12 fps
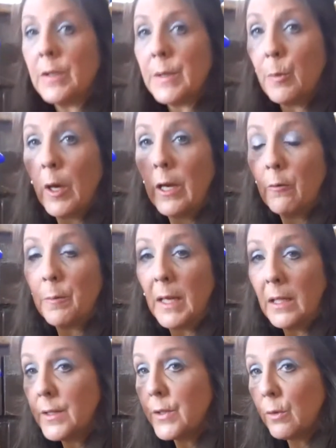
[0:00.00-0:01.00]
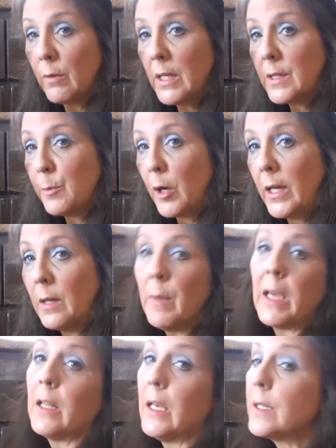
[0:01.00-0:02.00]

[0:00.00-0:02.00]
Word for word: spray it with my Listerine spray to make the